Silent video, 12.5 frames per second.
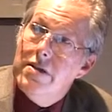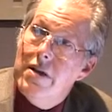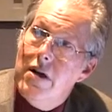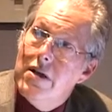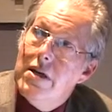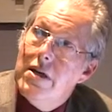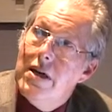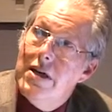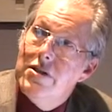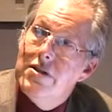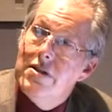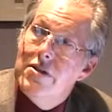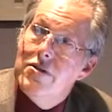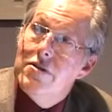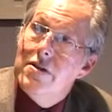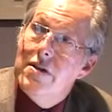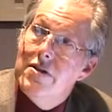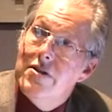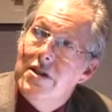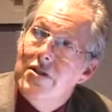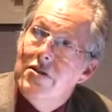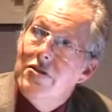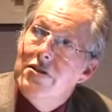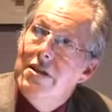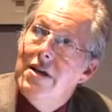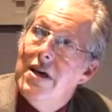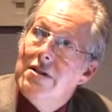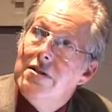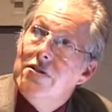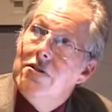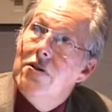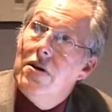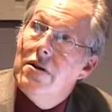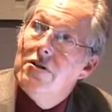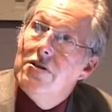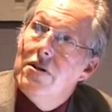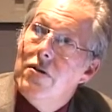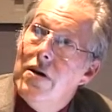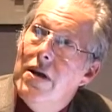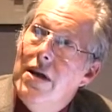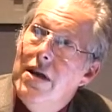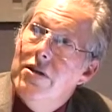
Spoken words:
The Arctic ice is, seasonal sea ice is gone and so on.